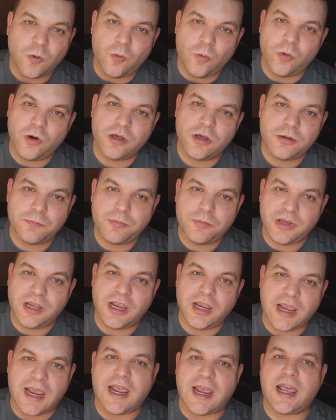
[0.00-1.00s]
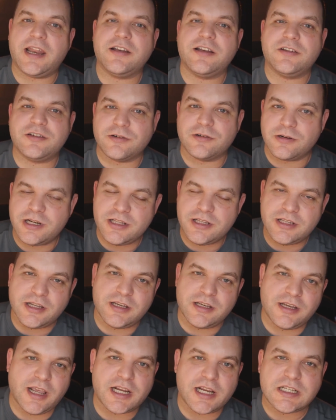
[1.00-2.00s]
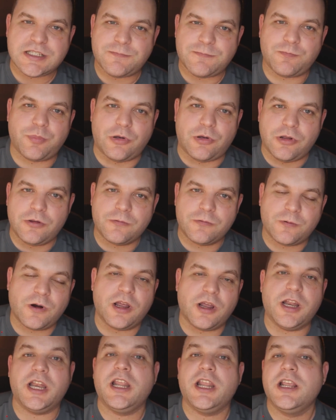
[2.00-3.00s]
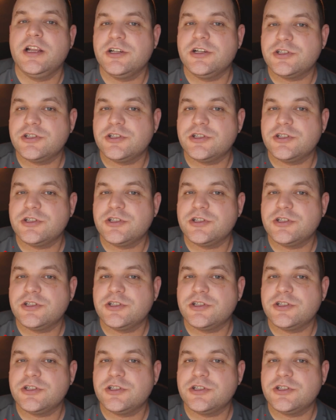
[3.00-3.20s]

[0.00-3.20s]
will be at during the next bull run?